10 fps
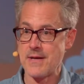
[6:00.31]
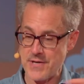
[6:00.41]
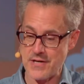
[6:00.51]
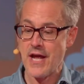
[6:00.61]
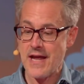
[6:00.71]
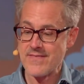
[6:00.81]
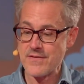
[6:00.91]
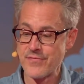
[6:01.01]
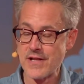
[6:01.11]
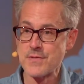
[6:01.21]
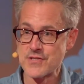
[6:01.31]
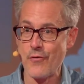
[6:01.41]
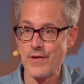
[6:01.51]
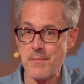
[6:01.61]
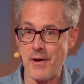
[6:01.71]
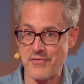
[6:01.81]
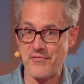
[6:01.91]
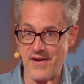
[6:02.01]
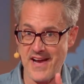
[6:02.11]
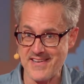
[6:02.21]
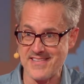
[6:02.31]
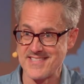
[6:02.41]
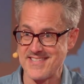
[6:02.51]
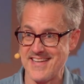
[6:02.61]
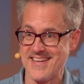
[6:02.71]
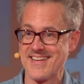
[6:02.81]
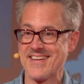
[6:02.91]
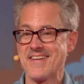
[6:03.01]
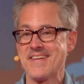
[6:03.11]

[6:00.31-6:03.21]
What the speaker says: I mean, the film is only about the finals then.